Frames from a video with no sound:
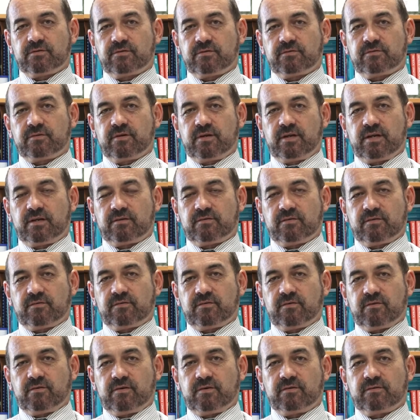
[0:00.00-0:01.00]
interesting
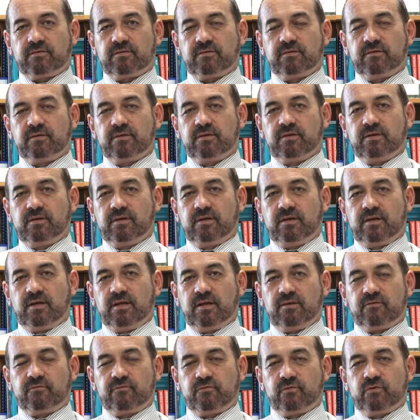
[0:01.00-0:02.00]
exercise.
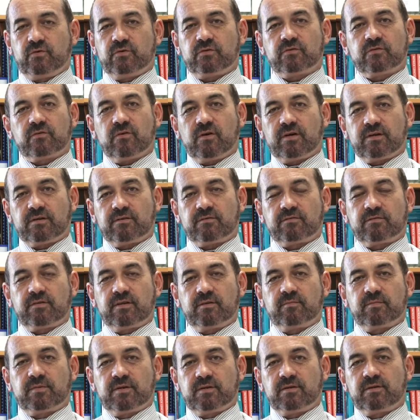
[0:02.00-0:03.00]
At first sight, it
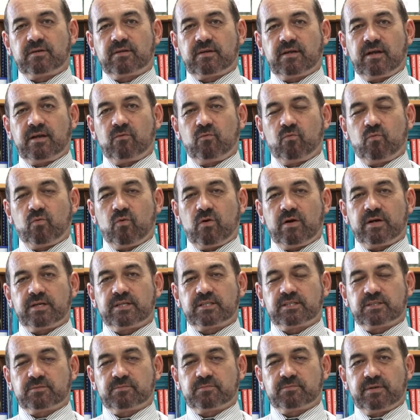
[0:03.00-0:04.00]
seemed to indicate
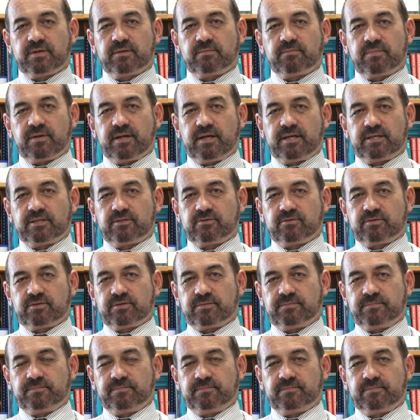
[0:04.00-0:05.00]
widespread
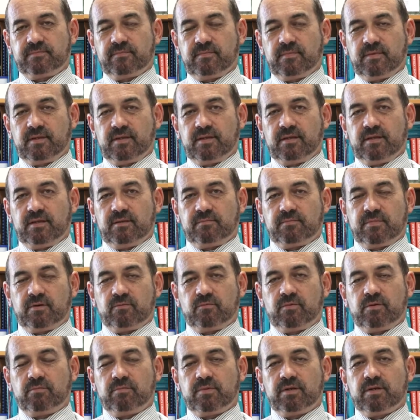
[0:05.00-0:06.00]
plagiarism. But
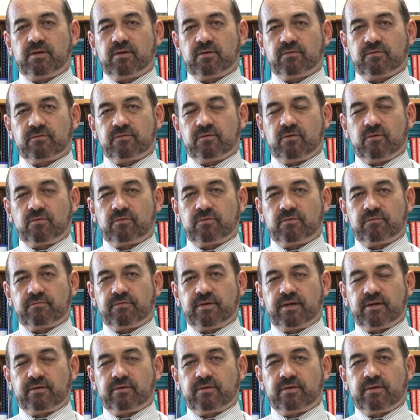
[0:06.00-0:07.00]
when we consulted with
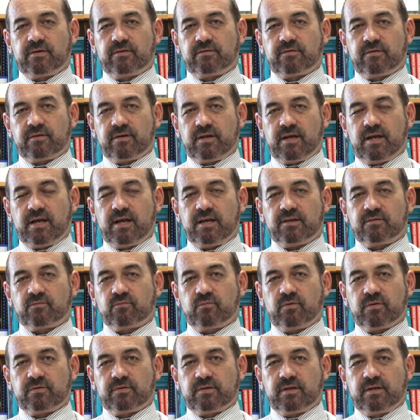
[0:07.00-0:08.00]
faculties and asked
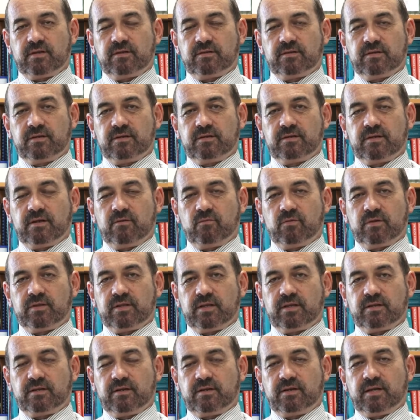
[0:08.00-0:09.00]
what they did when
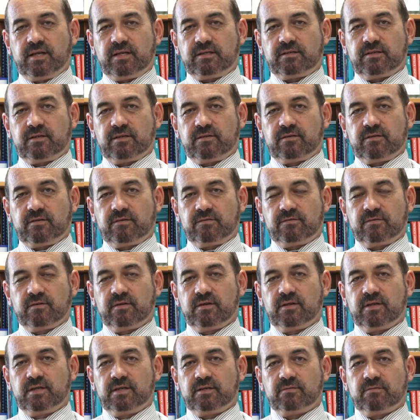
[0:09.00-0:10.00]
they detected this,
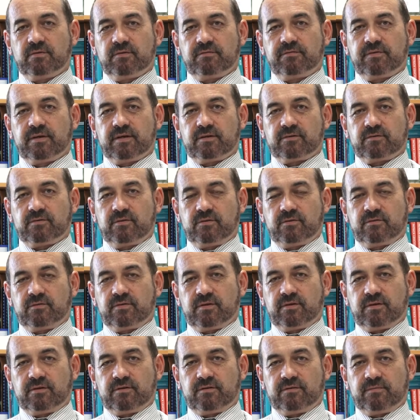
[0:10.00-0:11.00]
we found two
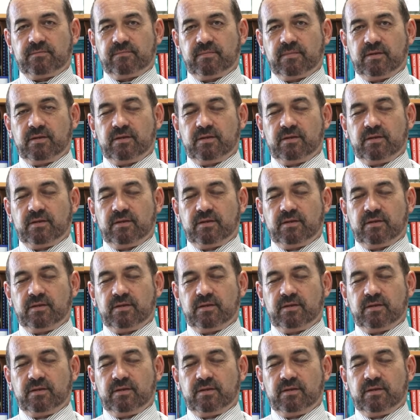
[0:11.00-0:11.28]
things.